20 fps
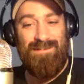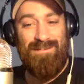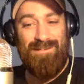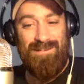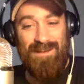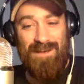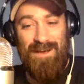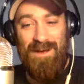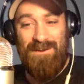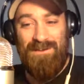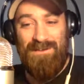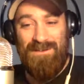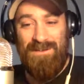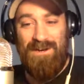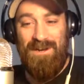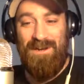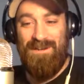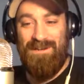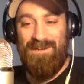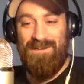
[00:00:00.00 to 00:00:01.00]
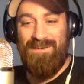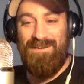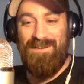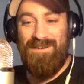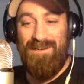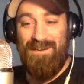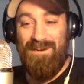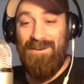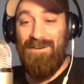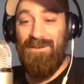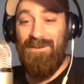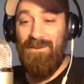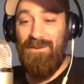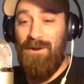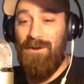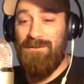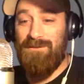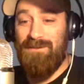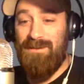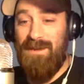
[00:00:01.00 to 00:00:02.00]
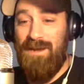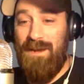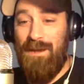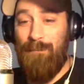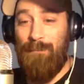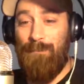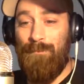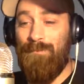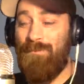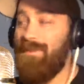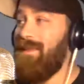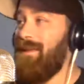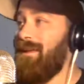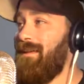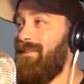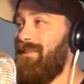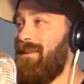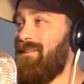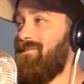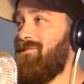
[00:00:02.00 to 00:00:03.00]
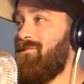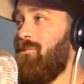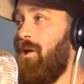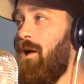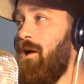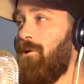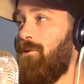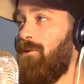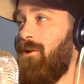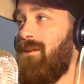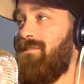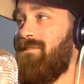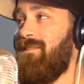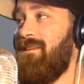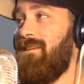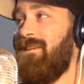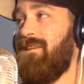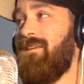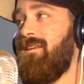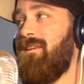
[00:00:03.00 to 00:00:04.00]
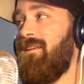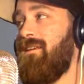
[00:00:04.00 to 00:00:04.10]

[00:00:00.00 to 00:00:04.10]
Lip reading: the Octagon in a long time, and that's Gracie.